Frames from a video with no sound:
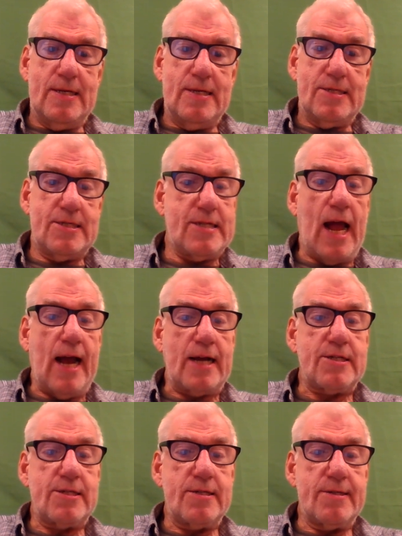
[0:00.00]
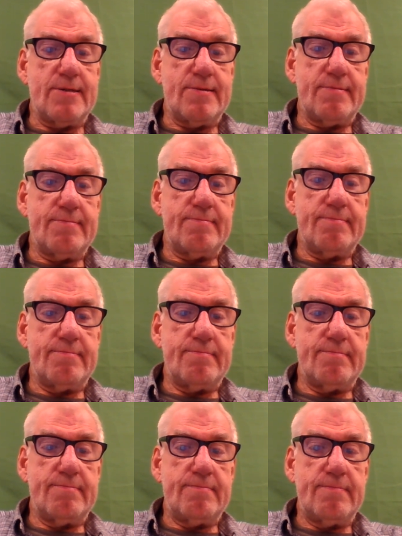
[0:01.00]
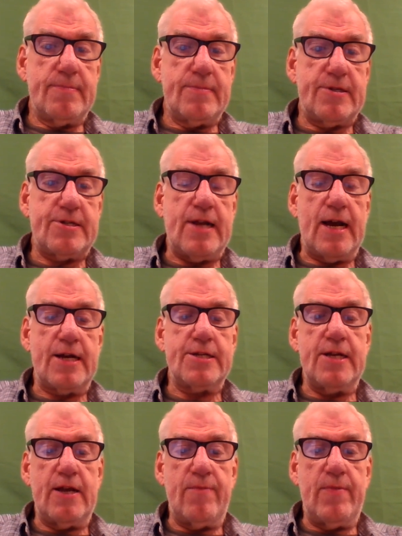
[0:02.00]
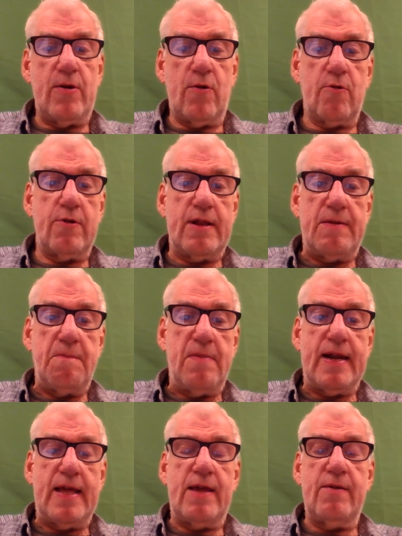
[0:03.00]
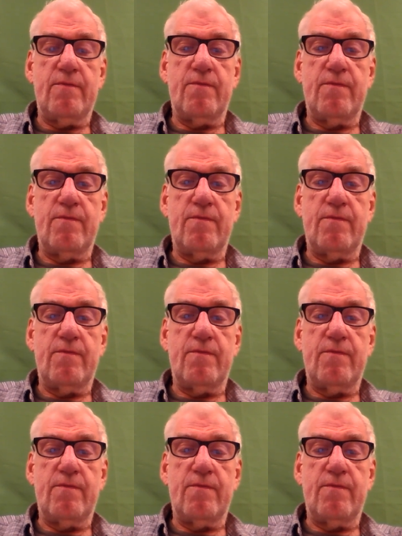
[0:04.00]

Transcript: stocks. Stocks that have been earning money